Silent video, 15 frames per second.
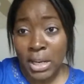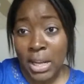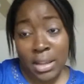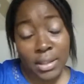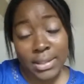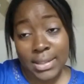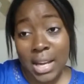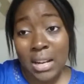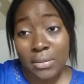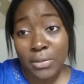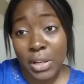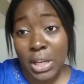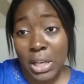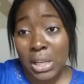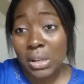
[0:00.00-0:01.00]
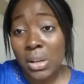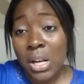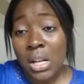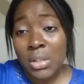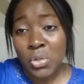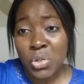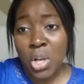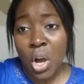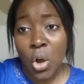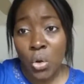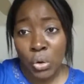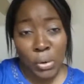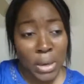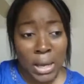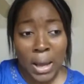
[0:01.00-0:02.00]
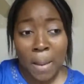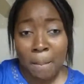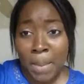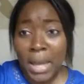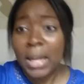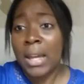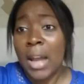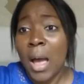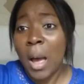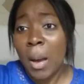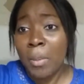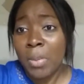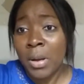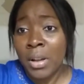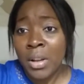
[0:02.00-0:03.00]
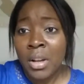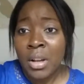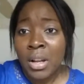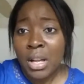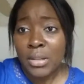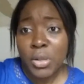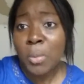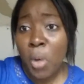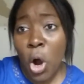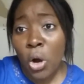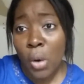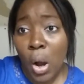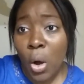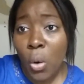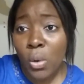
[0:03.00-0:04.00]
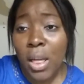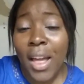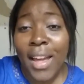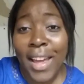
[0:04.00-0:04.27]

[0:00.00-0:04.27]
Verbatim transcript: me to get this done for you, so you can come pick it up tomorrow.